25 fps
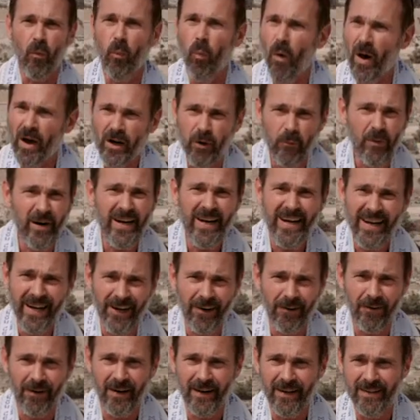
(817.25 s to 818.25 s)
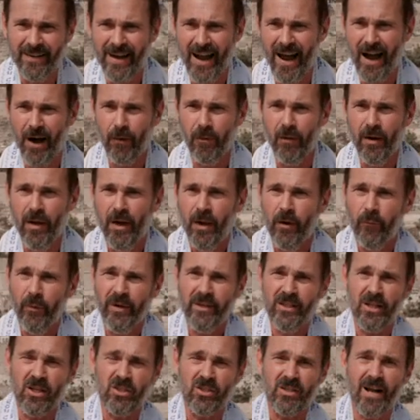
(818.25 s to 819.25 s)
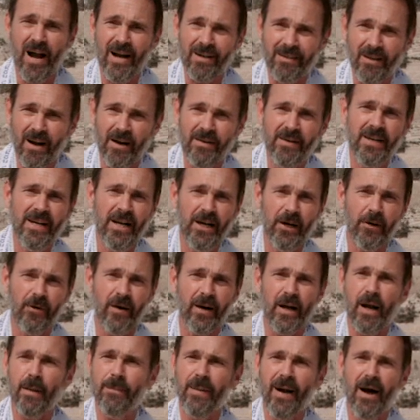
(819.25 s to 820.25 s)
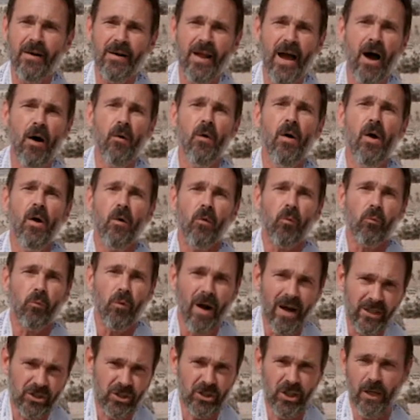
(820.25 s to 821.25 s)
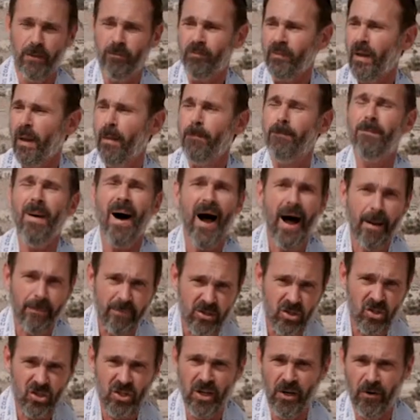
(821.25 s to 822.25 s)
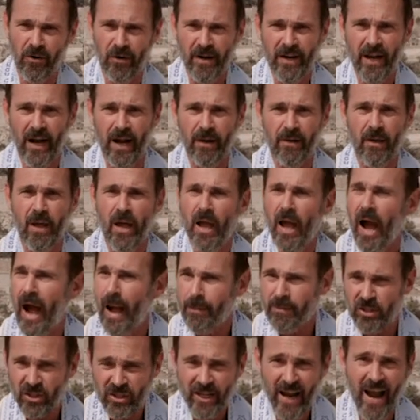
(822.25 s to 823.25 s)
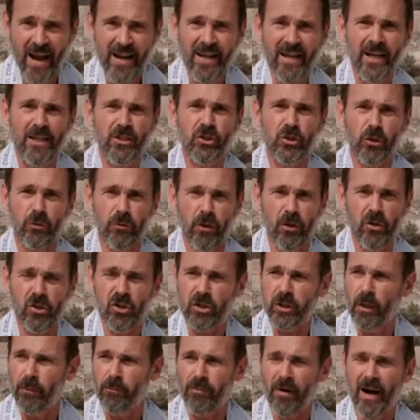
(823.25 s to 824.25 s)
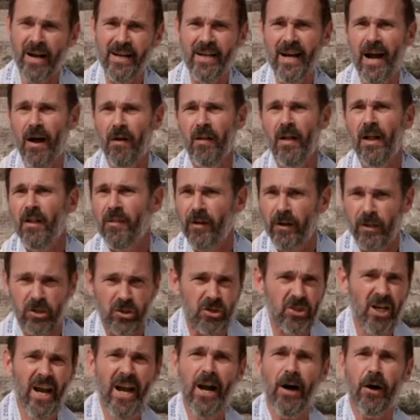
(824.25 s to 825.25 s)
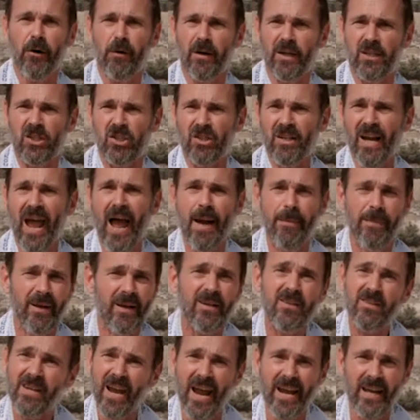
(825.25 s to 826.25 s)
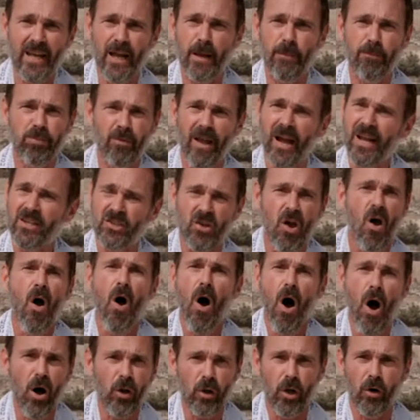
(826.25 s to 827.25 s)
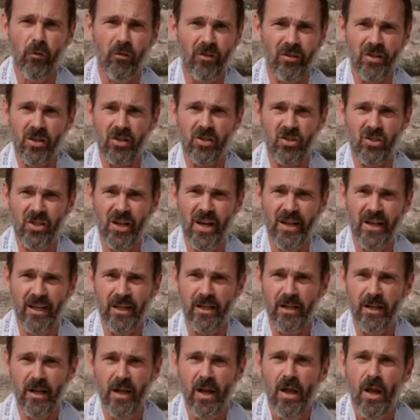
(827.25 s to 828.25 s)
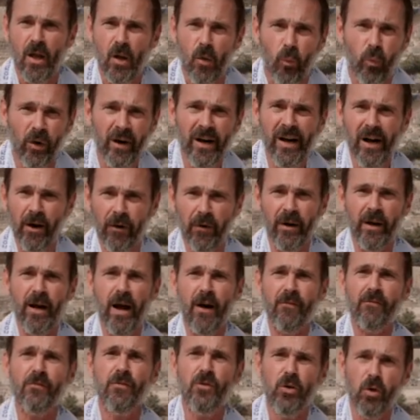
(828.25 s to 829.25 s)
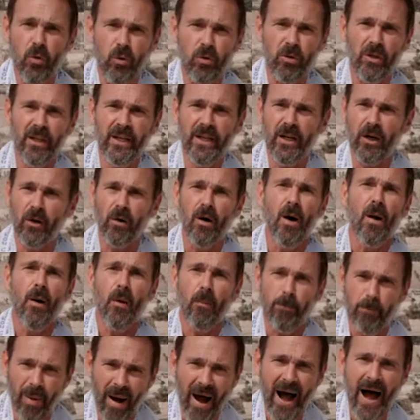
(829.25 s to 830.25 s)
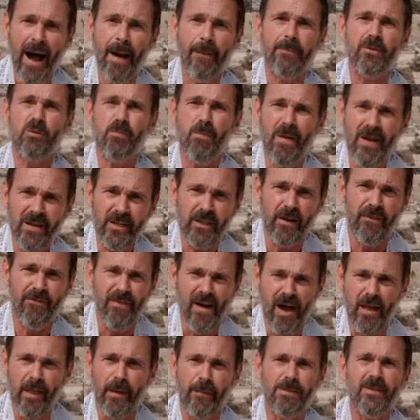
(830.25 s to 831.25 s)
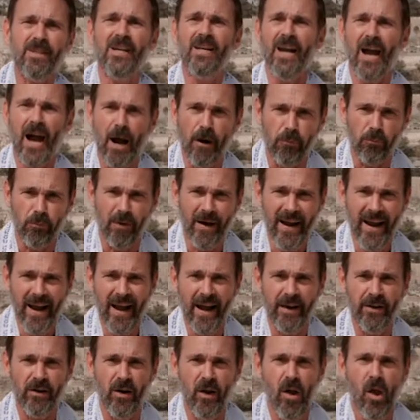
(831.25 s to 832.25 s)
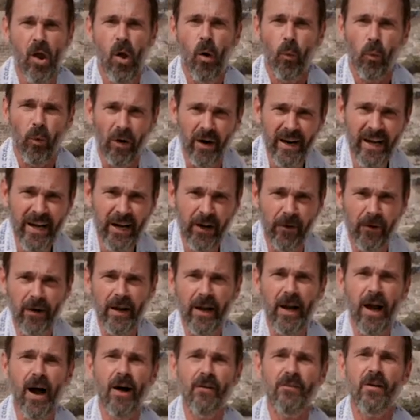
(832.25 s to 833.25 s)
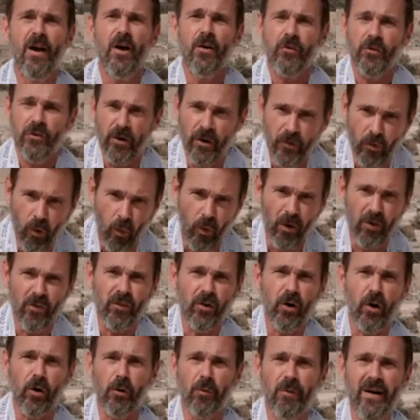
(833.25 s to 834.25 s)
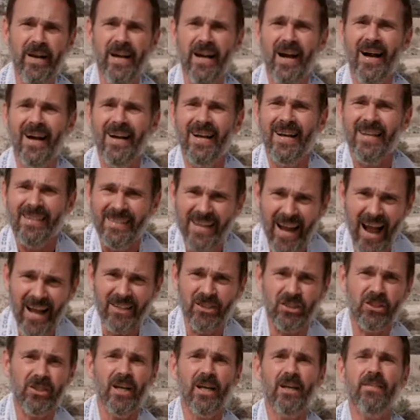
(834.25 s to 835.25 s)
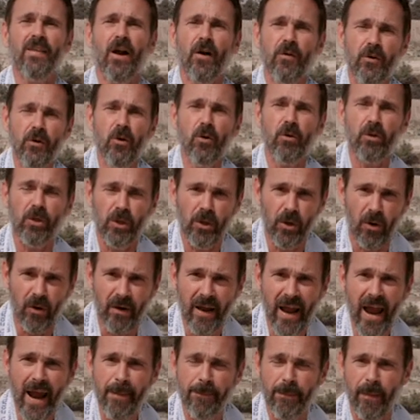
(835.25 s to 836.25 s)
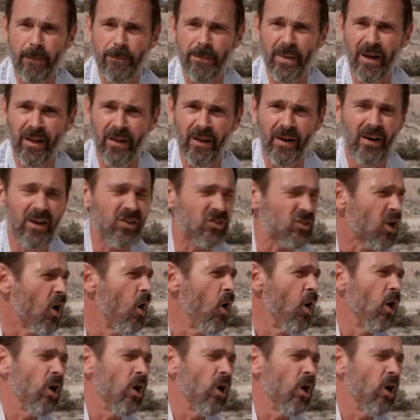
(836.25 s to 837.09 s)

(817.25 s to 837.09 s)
What are we hearing now? We just got done hearing about how Russia bombed Syria. I'm standing in Jerusalem right now. There's terrorist stabbings taking place all over the city. We're hearing of nuclear bombs being developed in Iran. We're hearing of North Korea testing their nuclear capabilities.